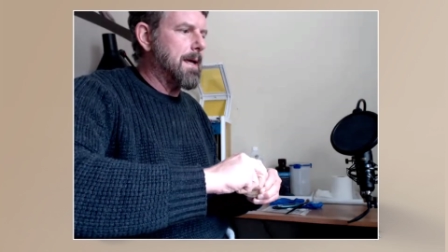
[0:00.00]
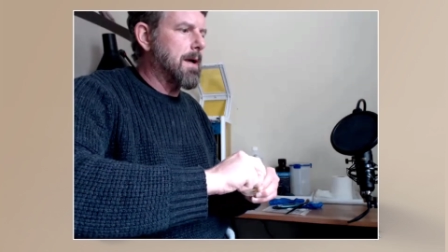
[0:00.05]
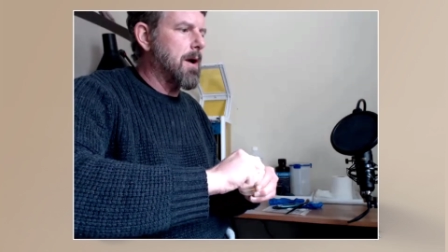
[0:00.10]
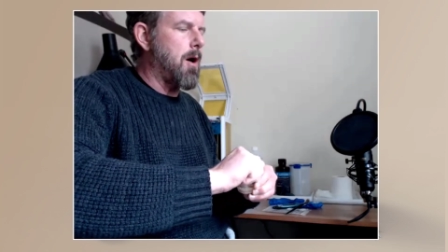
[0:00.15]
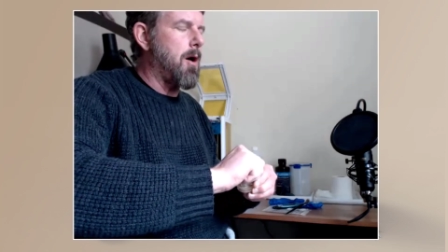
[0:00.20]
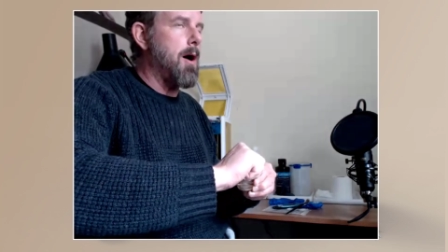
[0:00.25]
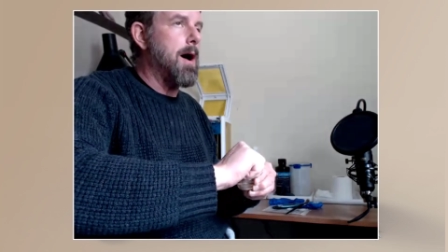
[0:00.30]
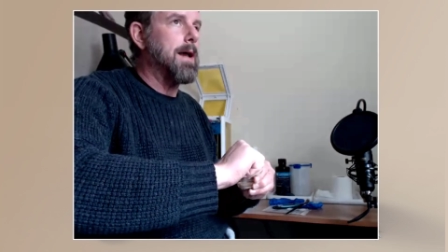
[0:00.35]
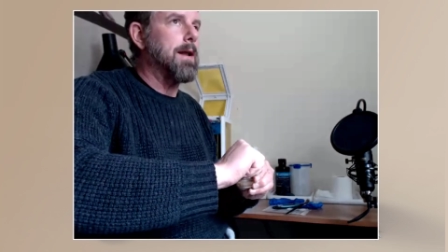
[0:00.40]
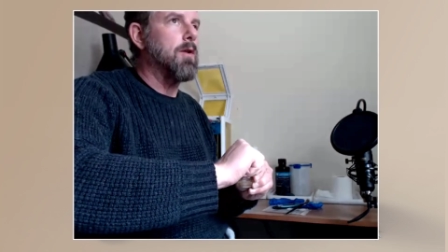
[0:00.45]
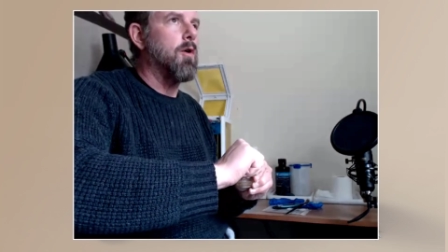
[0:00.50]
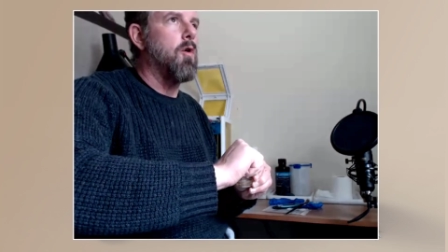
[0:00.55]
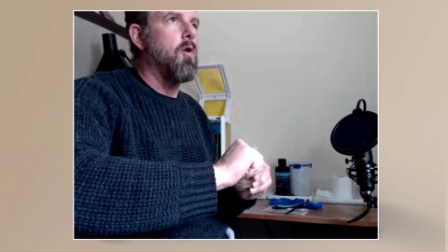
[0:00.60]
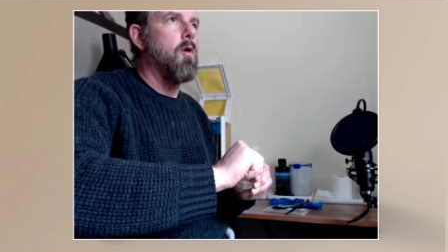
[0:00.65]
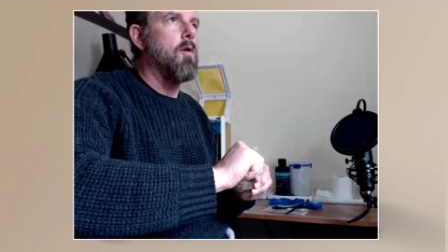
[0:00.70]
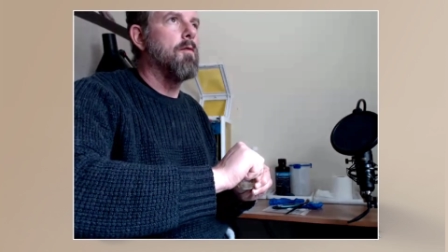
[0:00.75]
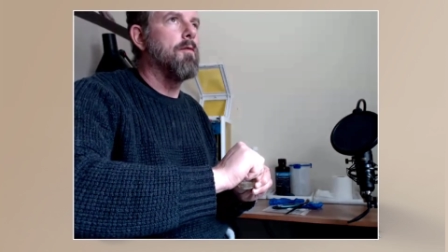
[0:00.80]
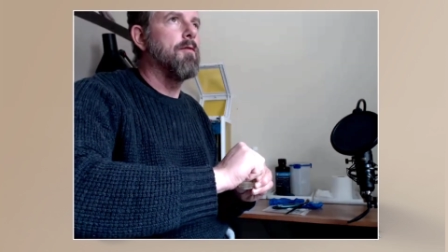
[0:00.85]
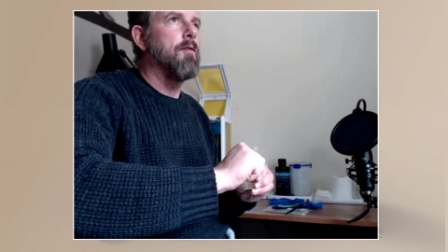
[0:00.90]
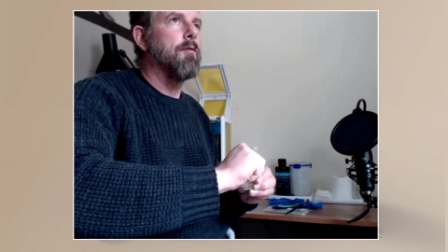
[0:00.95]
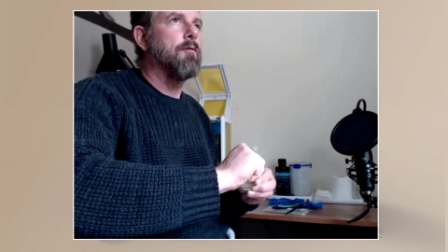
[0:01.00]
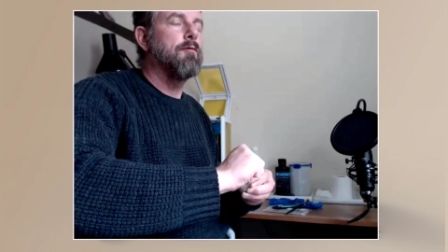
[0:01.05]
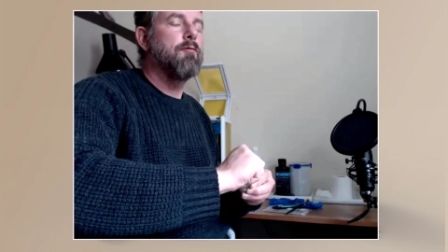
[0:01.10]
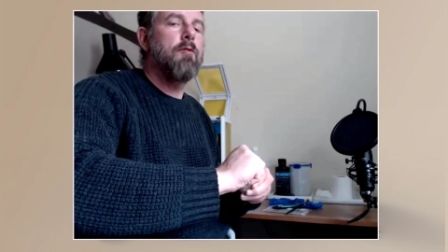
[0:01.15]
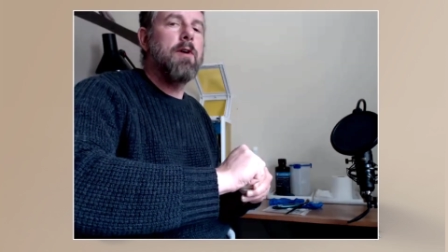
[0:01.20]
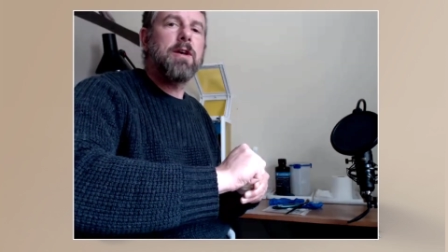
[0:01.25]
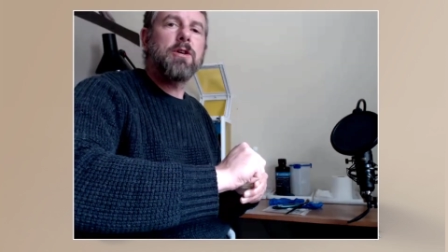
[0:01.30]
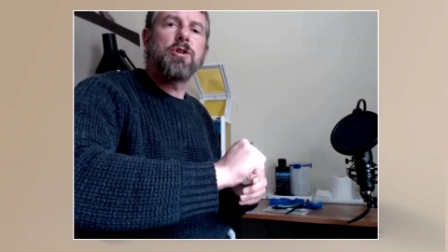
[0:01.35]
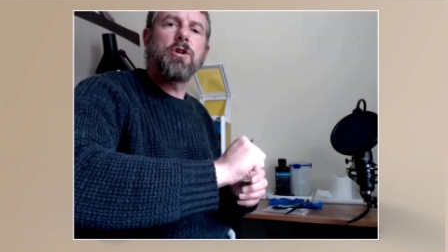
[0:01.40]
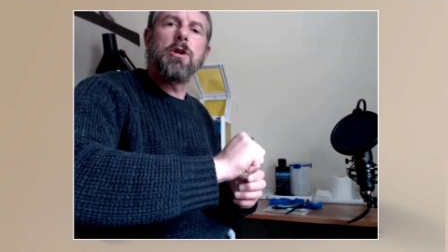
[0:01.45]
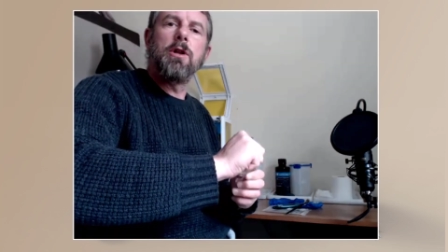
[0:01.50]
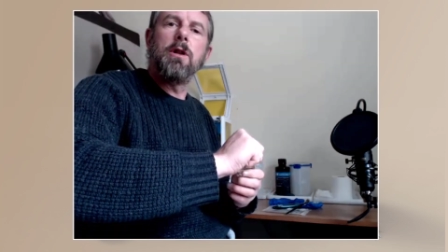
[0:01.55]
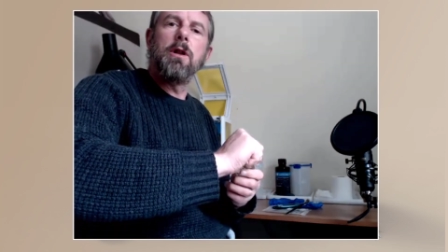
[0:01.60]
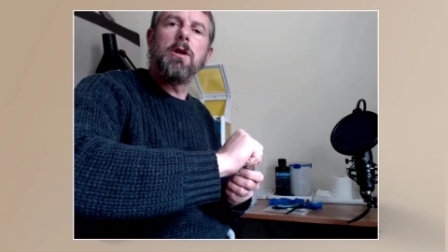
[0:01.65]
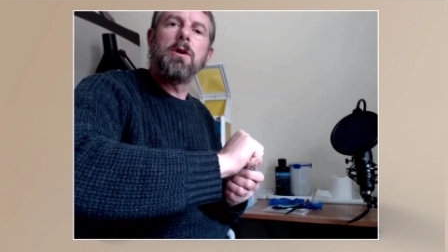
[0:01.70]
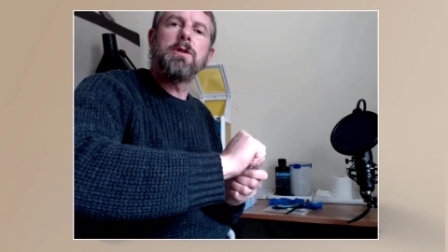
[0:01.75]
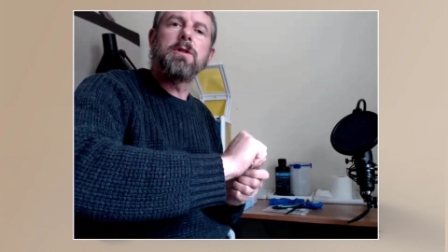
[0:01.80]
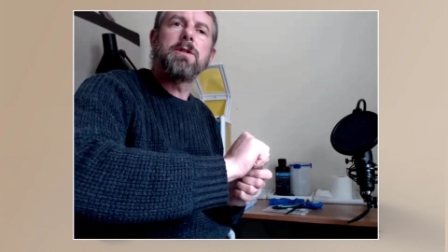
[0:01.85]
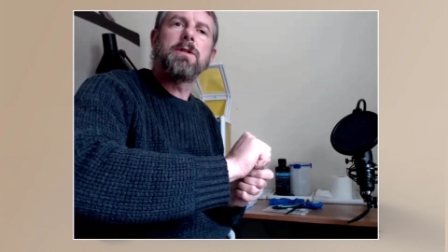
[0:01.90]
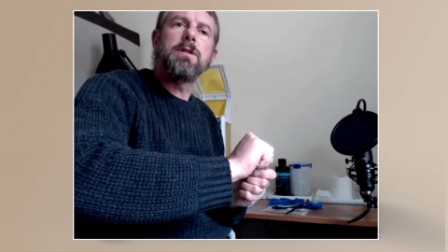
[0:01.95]
kind of
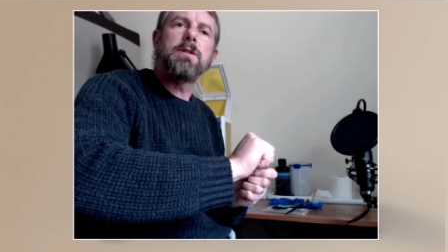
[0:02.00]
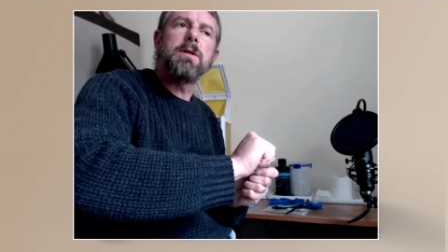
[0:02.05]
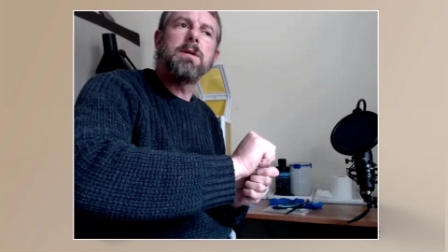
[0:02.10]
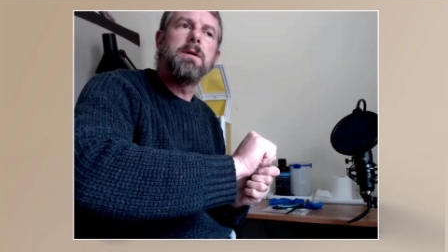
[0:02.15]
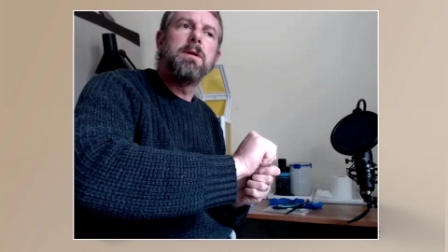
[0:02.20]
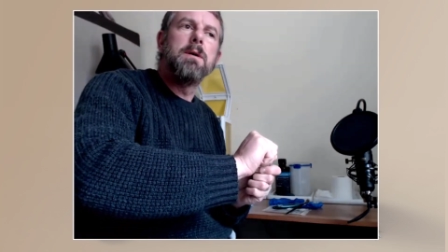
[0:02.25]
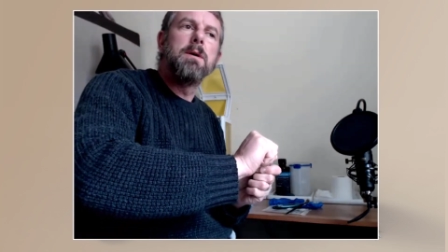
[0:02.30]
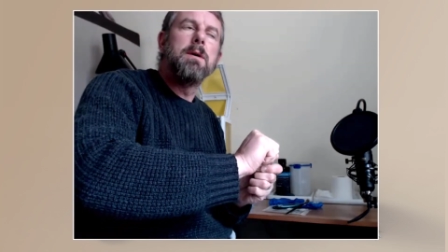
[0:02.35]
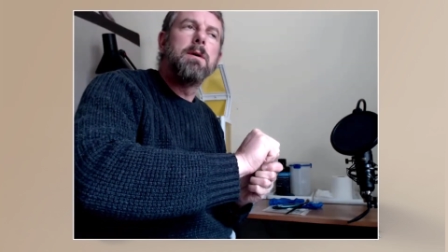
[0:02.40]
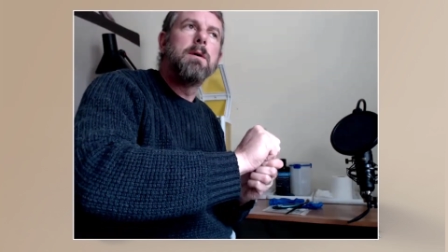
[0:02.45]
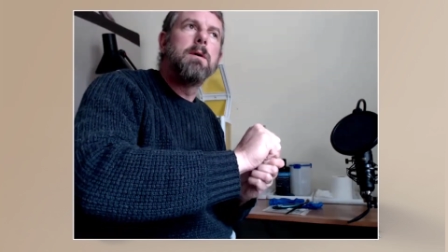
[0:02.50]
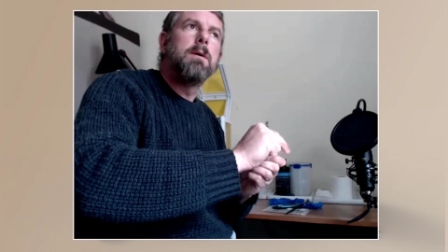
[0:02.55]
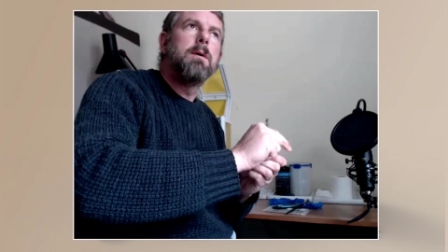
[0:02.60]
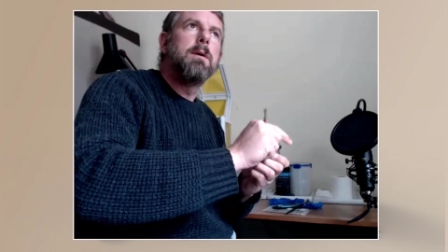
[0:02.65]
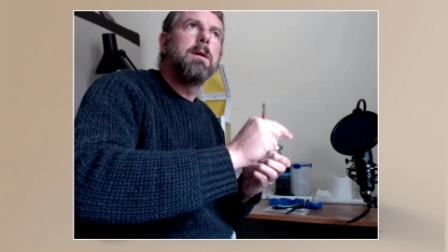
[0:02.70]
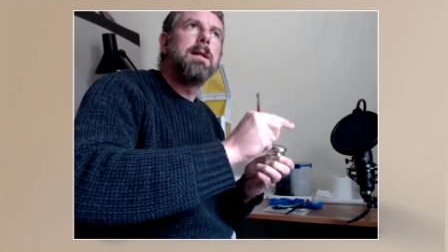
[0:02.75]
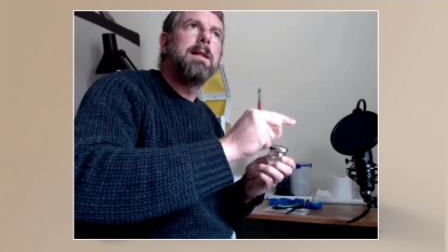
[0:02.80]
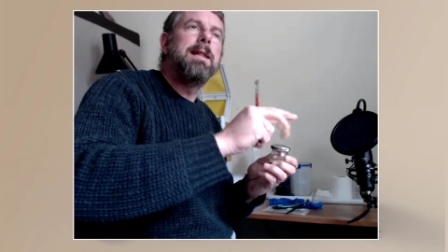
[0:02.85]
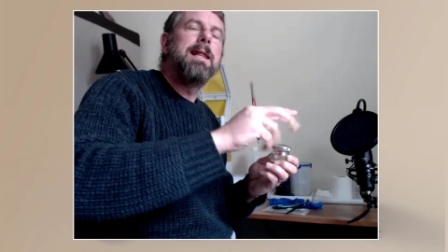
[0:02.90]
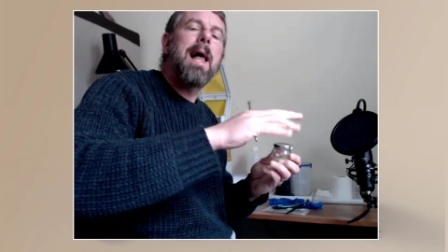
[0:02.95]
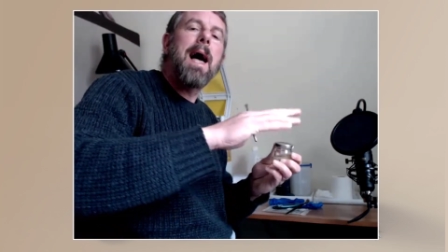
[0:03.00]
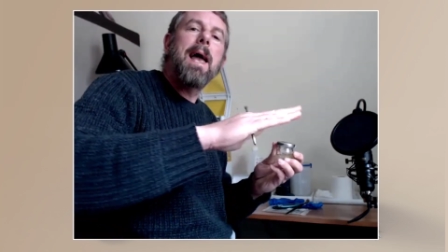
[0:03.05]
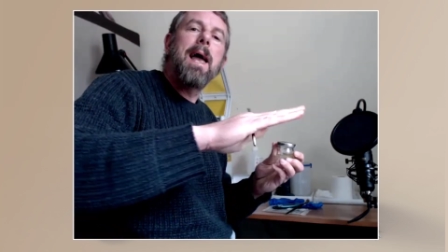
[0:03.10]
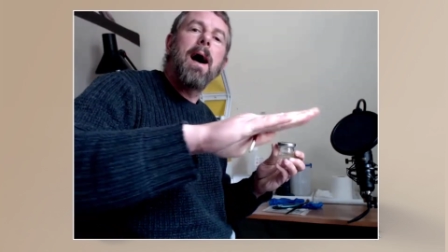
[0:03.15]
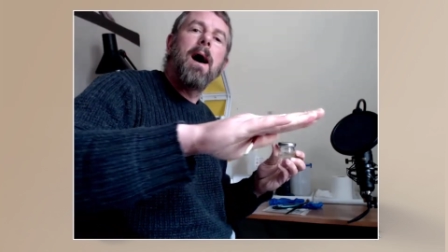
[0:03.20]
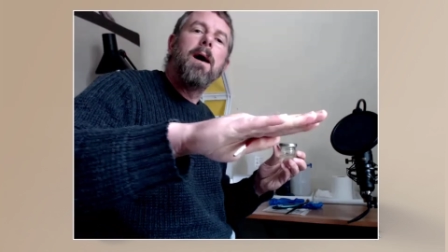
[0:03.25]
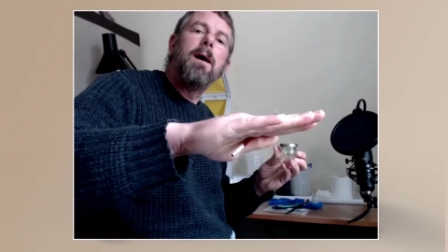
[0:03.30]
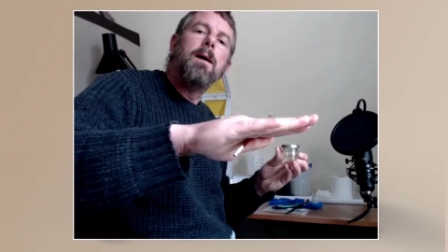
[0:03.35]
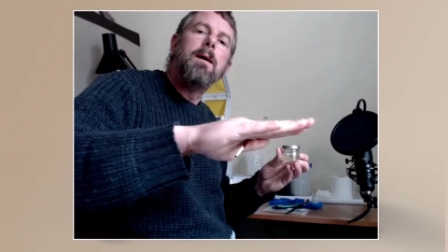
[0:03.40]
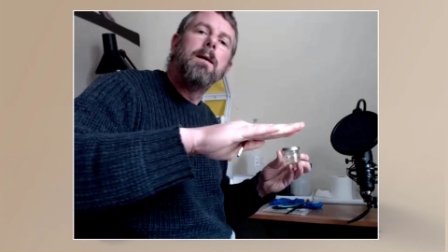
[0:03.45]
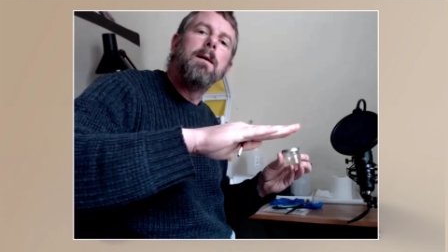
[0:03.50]
frictionless layer.